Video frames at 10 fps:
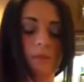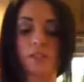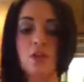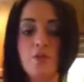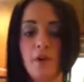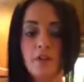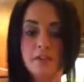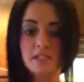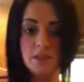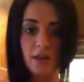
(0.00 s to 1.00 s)
But so far,
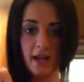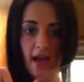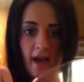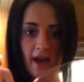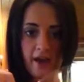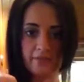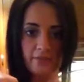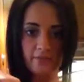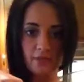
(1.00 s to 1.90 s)
this is what I have.